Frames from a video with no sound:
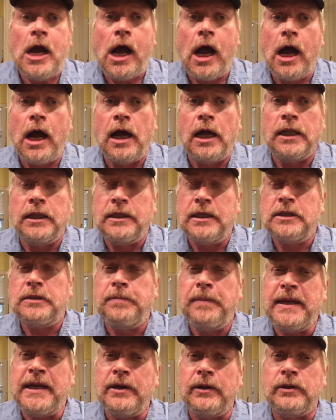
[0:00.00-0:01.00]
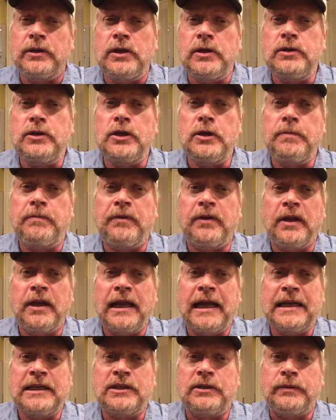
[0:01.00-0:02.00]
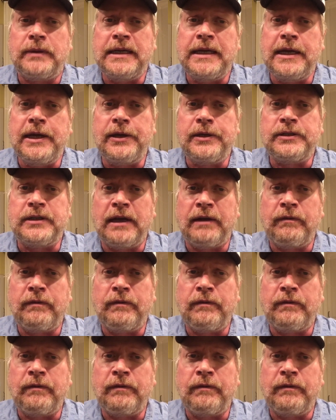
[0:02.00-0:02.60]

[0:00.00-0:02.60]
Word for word: uh, just being on YouTube for the last three years,